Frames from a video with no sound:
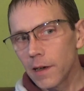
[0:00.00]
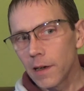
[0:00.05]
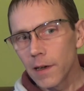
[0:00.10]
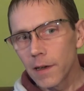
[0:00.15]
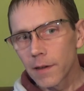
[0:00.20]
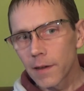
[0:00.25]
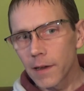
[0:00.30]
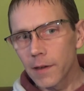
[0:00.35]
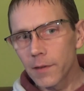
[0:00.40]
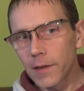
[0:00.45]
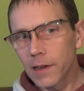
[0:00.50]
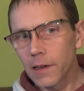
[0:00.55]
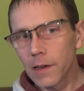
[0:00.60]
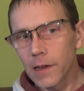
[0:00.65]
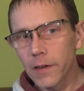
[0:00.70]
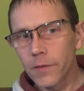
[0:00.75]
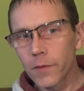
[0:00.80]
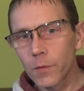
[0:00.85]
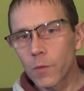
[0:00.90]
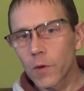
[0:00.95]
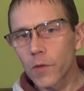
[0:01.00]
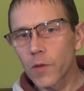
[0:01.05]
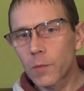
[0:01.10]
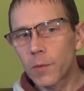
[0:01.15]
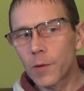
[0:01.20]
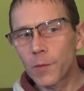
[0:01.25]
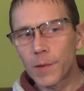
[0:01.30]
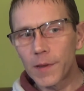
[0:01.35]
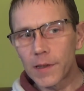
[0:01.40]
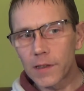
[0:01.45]
They didn't even want the
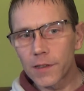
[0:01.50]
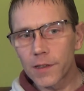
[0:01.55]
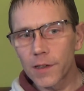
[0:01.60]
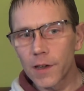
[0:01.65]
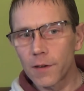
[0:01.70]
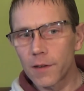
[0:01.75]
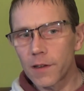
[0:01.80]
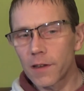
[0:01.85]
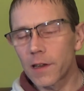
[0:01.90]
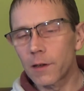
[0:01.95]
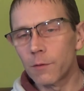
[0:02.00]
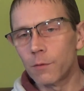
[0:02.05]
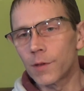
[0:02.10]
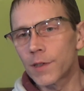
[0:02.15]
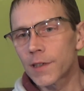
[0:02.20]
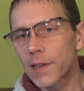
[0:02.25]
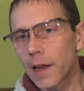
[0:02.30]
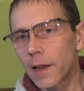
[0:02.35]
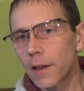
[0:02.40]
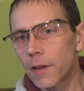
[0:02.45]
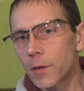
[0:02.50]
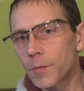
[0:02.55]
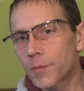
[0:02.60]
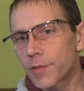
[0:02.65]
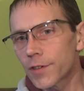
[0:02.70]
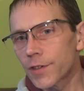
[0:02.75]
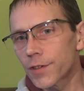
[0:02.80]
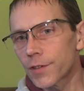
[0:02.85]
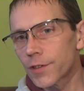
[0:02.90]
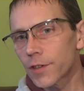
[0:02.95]
public to know that they were selling the
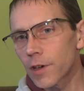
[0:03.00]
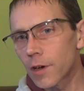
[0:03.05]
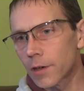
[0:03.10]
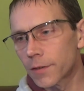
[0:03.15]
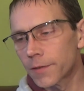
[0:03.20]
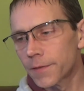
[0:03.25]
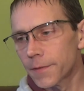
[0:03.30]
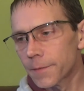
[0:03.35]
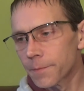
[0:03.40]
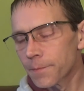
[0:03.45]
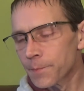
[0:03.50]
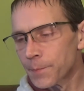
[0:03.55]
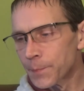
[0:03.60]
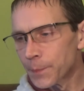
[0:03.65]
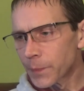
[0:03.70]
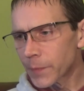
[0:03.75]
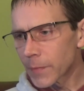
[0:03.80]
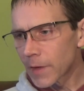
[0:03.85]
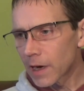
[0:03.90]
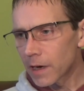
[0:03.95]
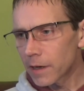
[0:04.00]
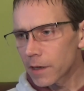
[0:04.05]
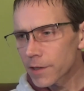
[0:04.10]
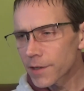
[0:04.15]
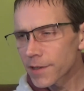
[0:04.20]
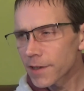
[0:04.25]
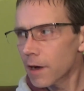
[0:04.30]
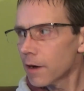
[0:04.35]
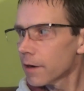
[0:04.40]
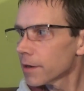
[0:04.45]
prisons off. And I
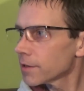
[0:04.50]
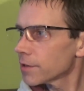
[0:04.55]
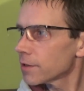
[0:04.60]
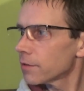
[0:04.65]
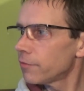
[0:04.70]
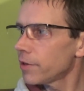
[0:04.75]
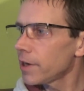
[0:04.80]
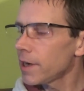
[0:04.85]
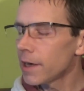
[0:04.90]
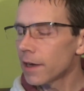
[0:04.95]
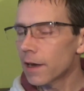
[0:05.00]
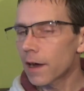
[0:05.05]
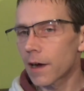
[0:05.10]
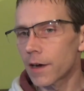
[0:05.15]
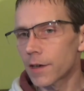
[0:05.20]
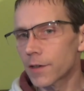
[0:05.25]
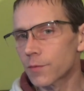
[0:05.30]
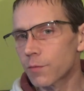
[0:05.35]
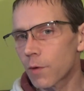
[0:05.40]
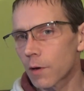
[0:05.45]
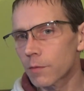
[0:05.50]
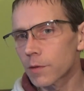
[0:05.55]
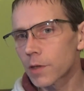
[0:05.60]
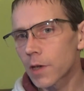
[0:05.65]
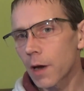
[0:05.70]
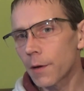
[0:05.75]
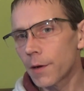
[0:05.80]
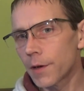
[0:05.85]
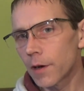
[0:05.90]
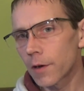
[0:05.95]
started to realise what was
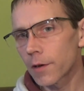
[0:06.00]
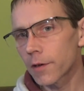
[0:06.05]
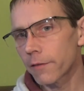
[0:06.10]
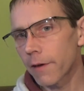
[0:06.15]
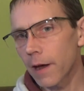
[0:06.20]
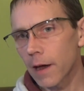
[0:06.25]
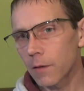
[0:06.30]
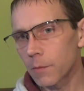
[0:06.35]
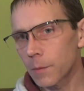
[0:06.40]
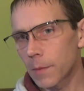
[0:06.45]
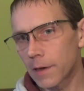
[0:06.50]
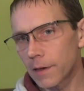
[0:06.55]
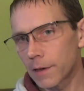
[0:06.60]
going on around me.